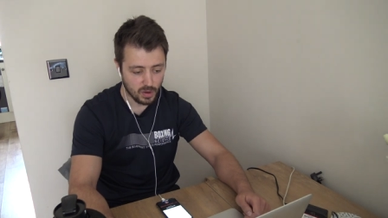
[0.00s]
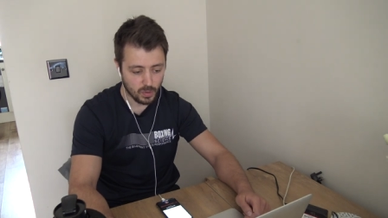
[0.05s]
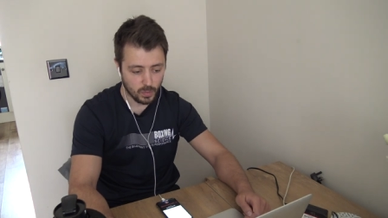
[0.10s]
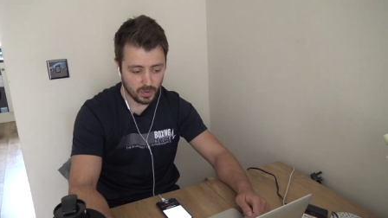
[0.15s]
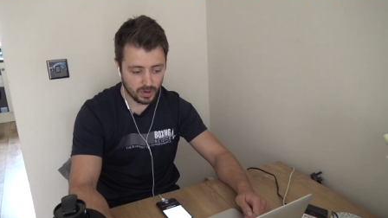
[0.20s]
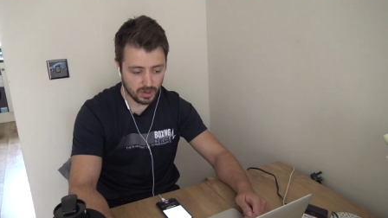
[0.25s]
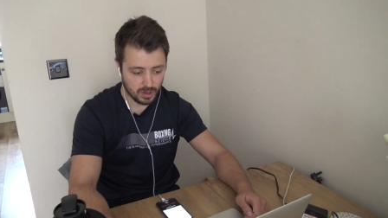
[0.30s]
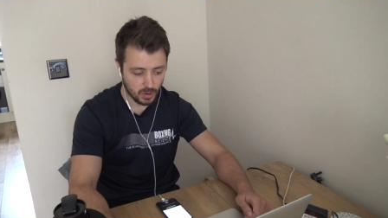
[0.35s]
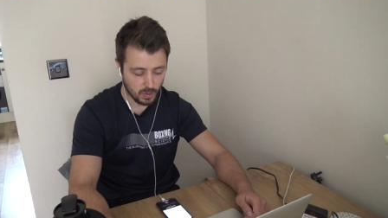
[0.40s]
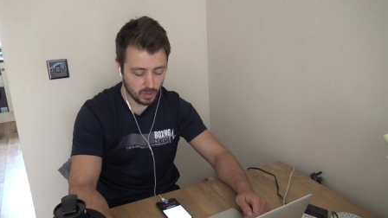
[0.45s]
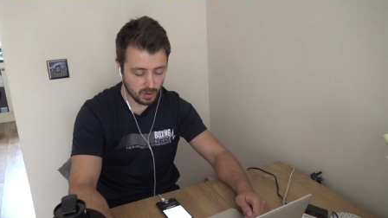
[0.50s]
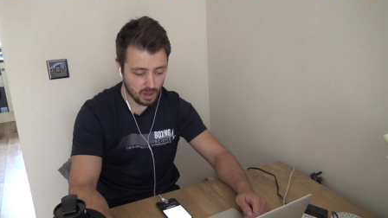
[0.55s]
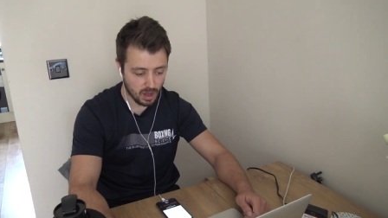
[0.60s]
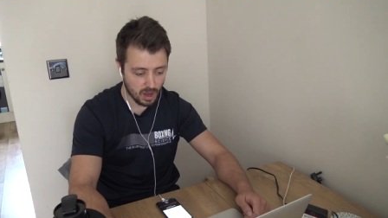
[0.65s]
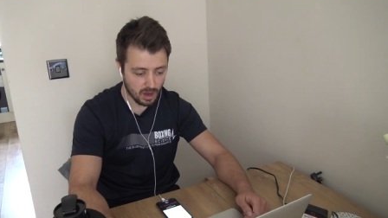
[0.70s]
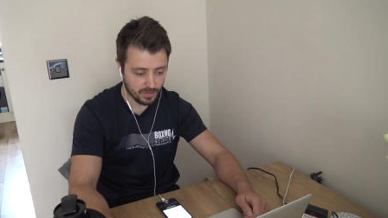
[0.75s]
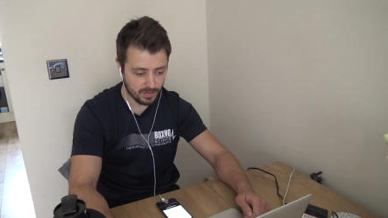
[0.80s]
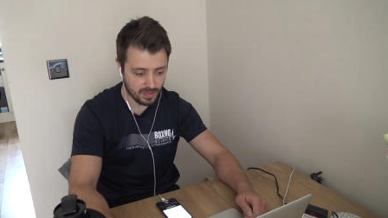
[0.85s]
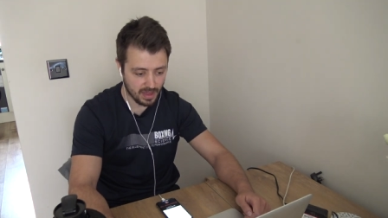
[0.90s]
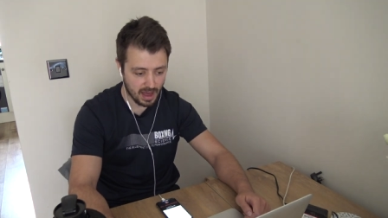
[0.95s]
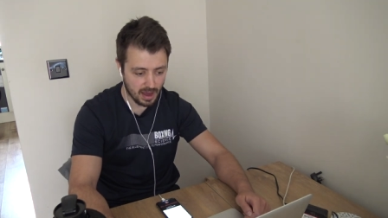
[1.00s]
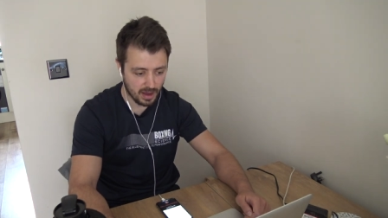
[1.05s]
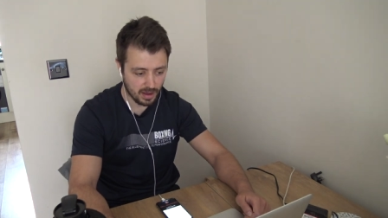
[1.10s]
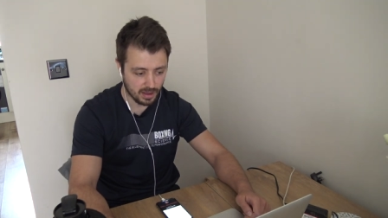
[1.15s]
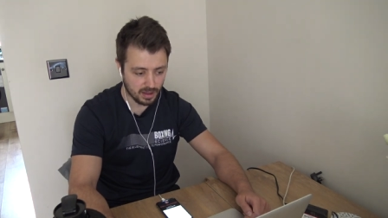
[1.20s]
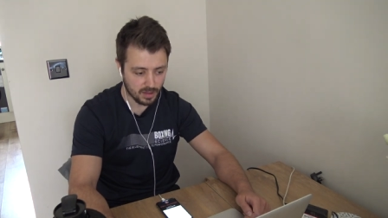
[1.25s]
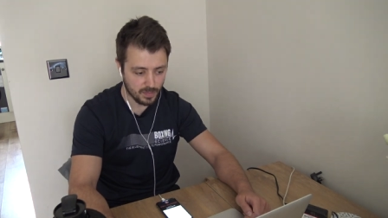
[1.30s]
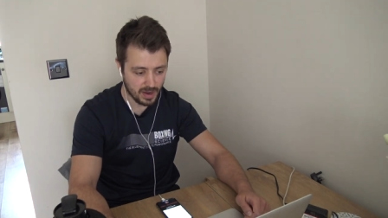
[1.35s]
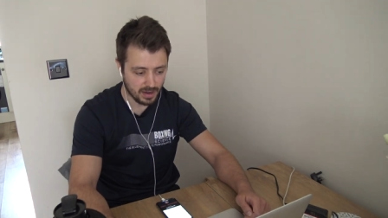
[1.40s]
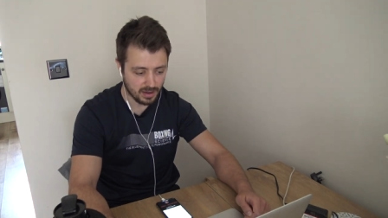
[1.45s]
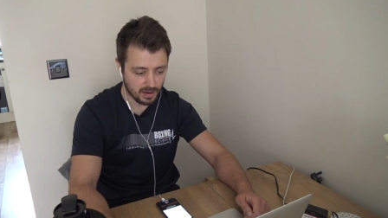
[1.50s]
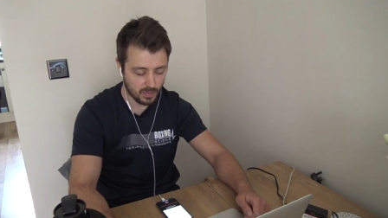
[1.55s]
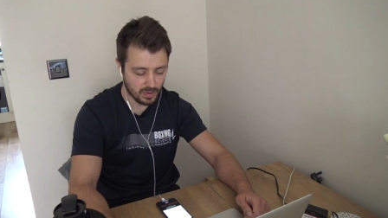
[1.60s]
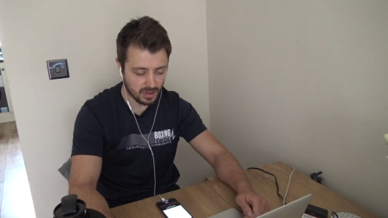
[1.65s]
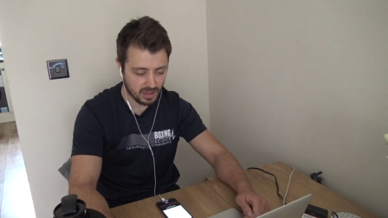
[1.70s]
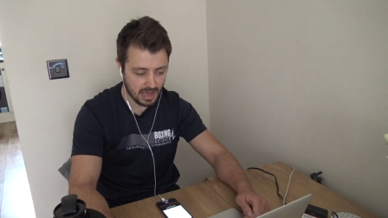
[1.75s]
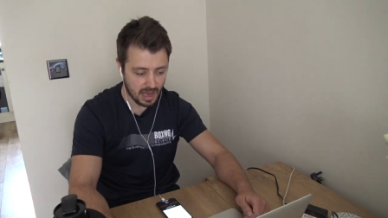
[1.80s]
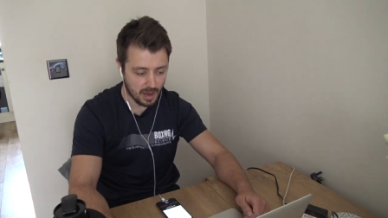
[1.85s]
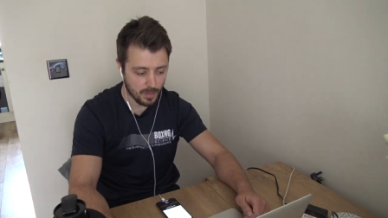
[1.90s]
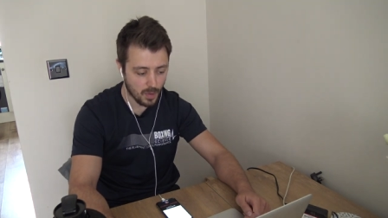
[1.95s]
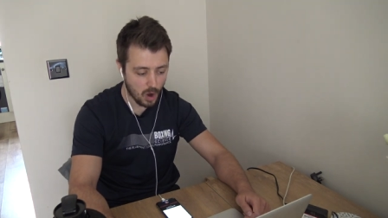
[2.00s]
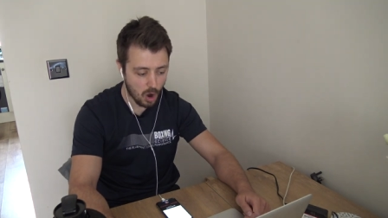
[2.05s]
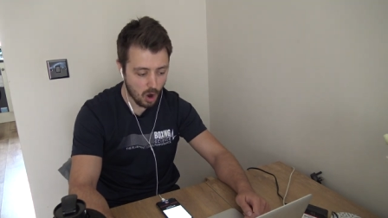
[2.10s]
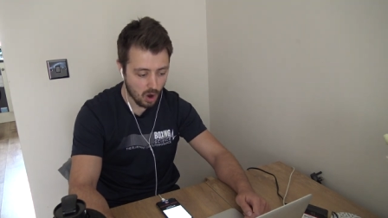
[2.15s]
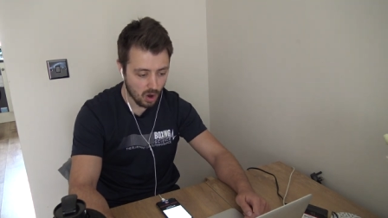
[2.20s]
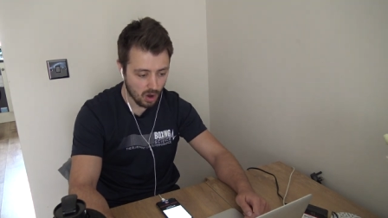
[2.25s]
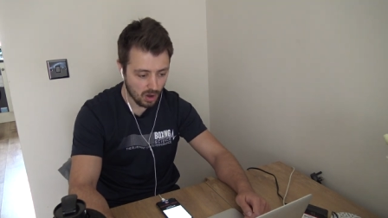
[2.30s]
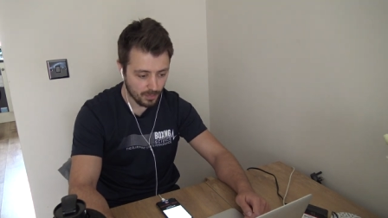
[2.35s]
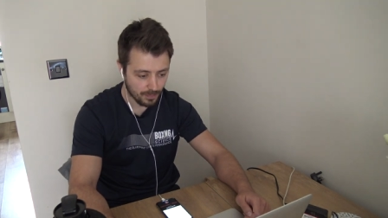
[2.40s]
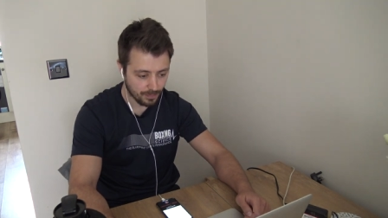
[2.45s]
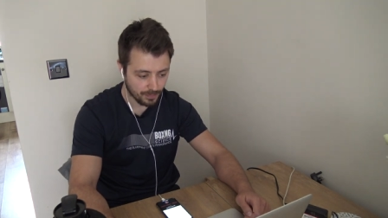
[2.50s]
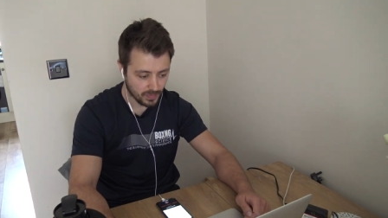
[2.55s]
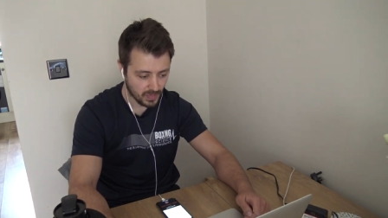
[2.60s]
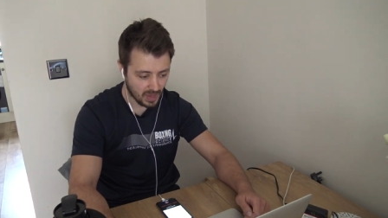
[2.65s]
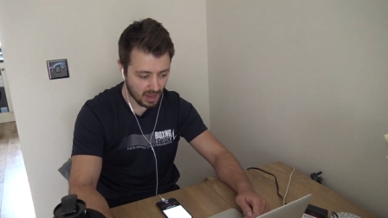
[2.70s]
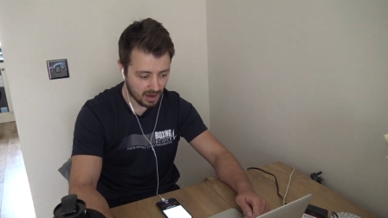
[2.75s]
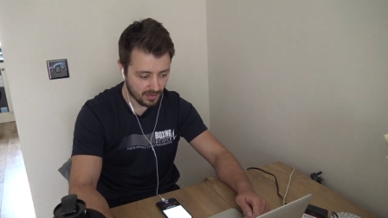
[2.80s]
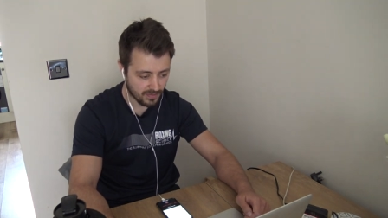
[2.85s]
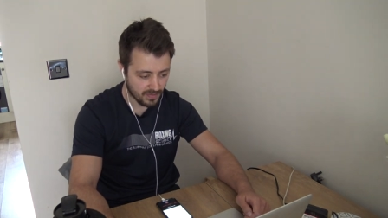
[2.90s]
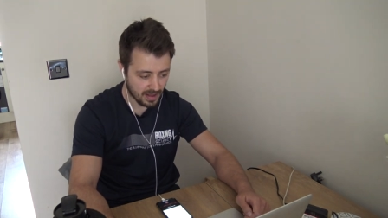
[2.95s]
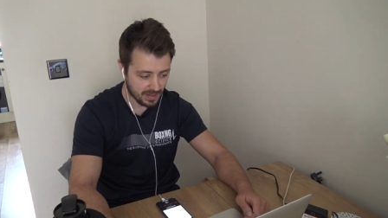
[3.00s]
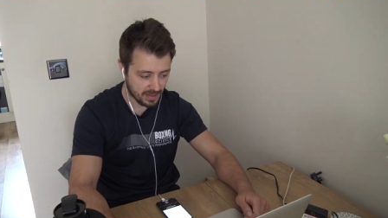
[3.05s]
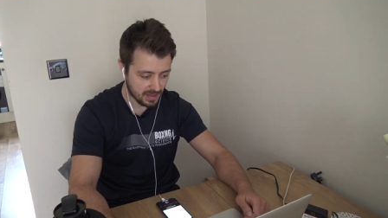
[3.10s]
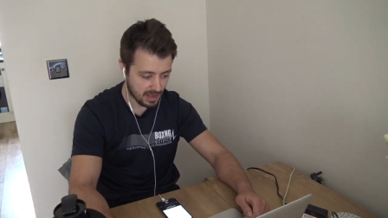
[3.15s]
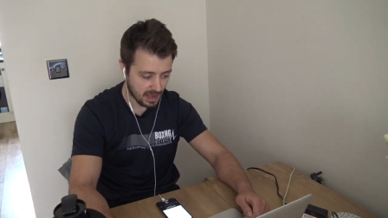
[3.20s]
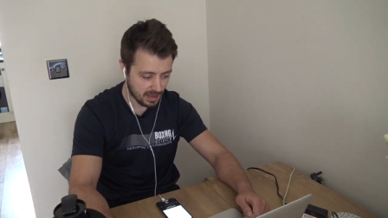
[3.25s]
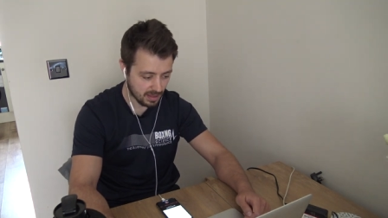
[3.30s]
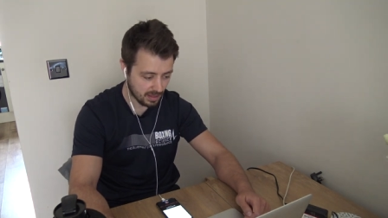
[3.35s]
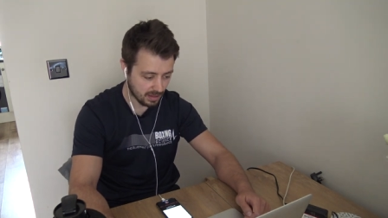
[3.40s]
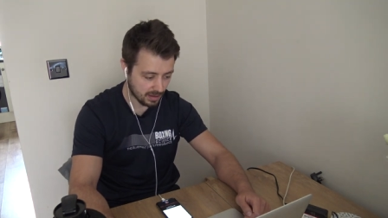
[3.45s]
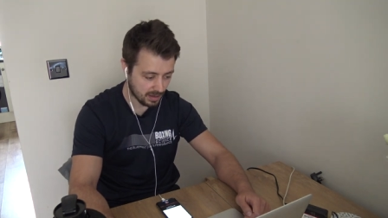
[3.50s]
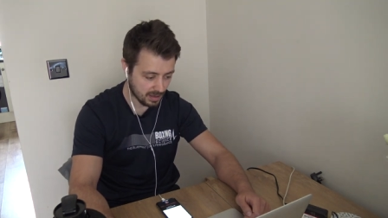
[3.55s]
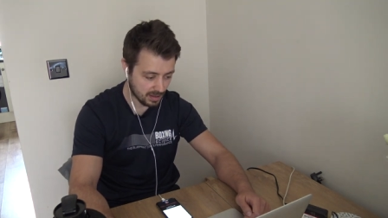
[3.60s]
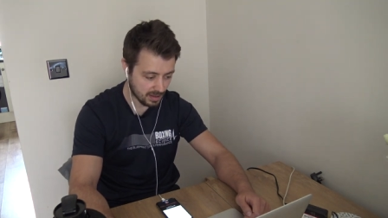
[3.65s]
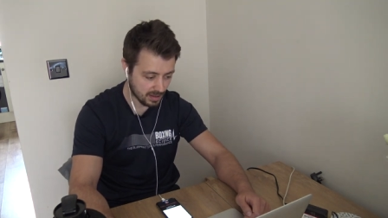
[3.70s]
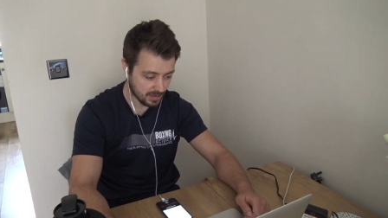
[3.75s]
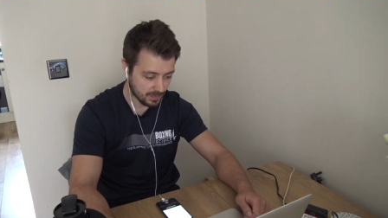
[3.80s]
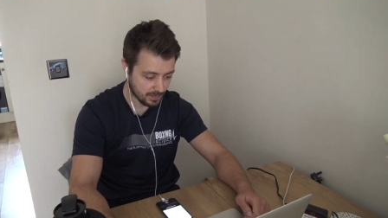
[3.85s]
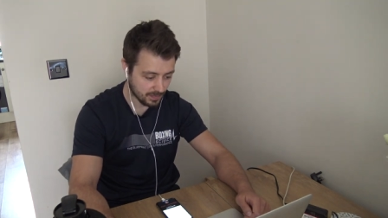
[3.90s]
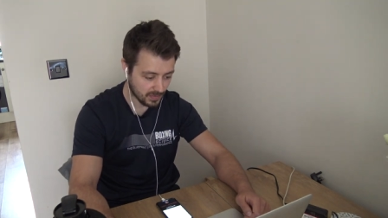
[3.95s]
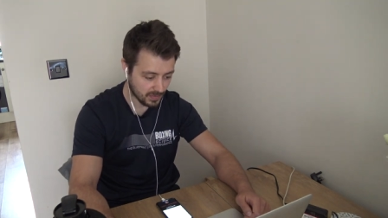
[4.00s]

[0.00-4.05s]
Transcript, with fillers: We do a lot of that, especially with our more advanced athletes.